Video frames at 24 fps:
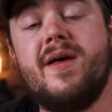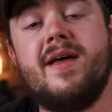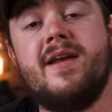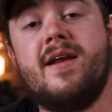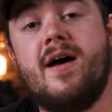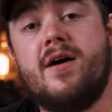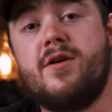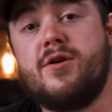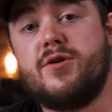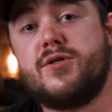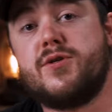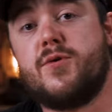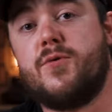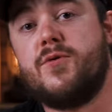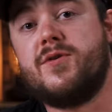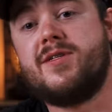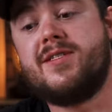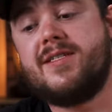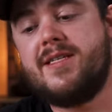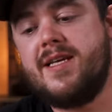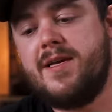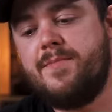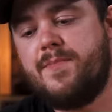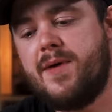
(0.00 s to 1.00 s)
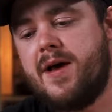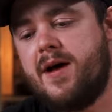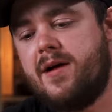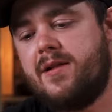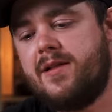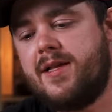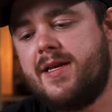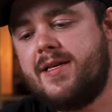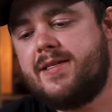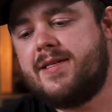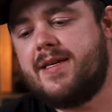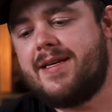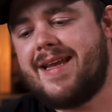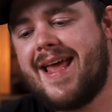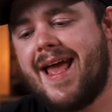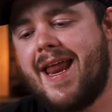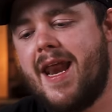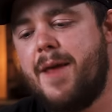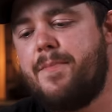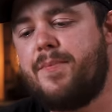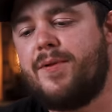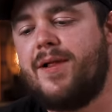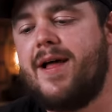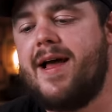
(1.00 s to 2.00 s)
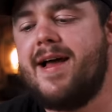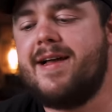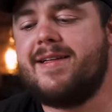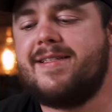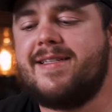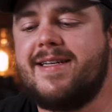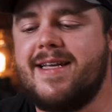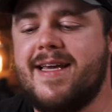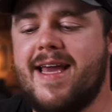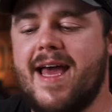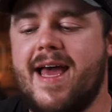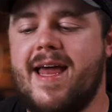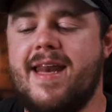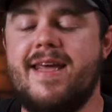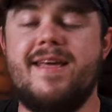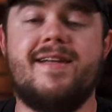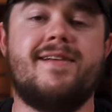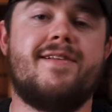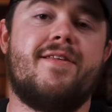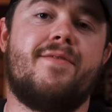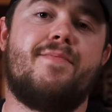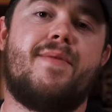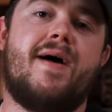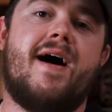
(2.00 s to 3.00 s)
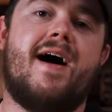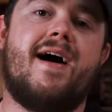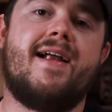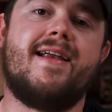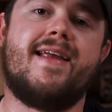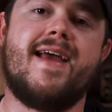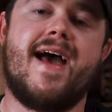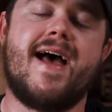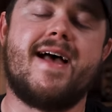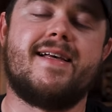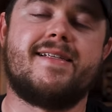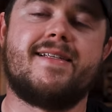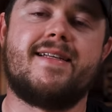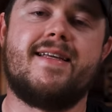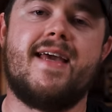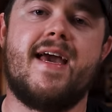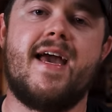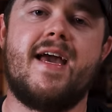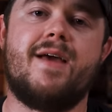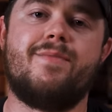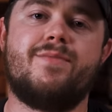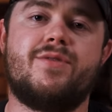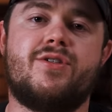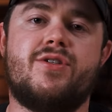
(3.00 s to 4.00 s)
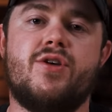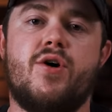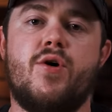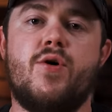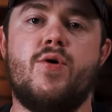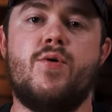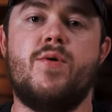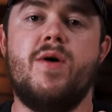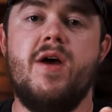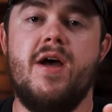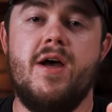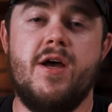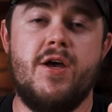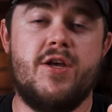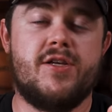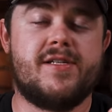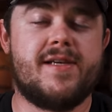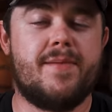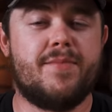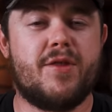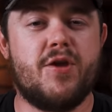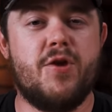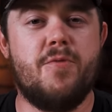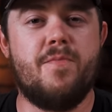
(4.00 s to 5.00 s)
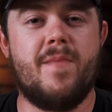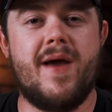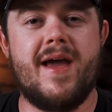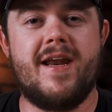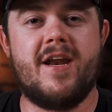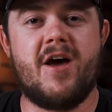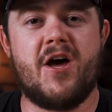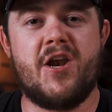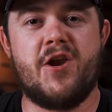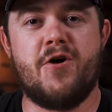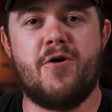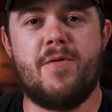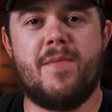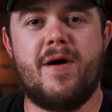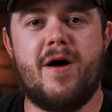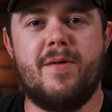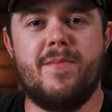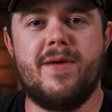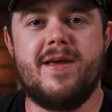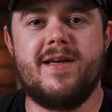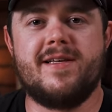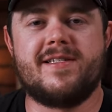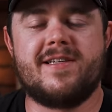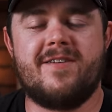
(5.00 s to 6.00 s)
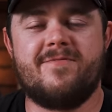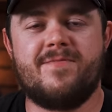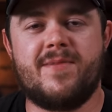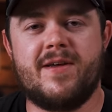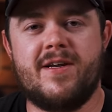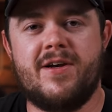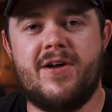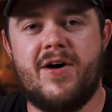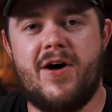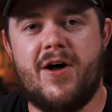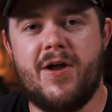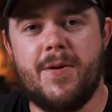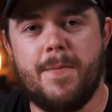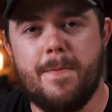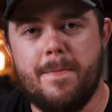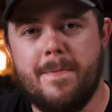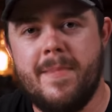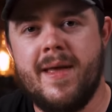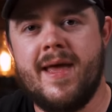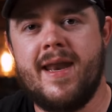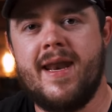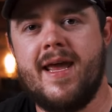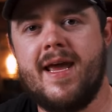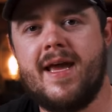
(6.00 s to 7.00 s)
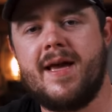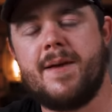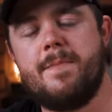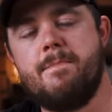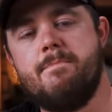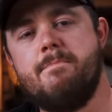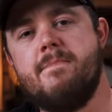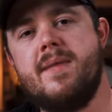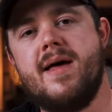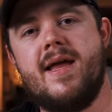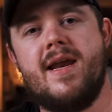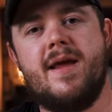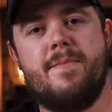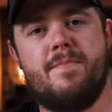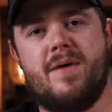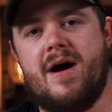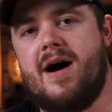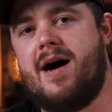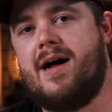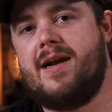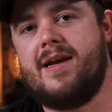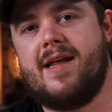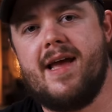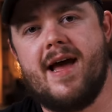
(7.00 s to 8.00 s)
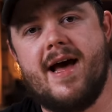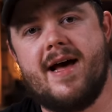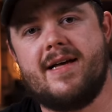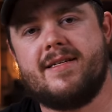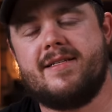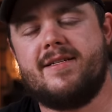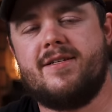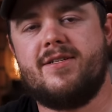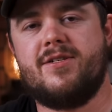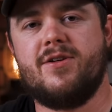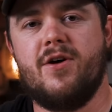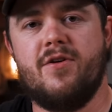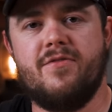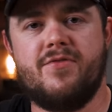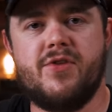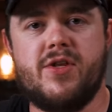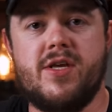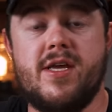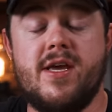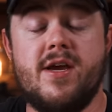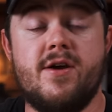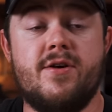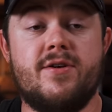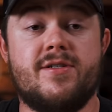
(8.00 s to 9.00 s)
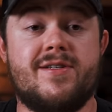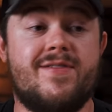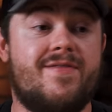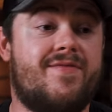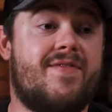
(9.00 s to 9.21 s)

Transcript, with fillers: Ben underscore C Bell. He said, any plans to get into the podcast game? So something you may not know about me is I've been on many, many podcasts over the years.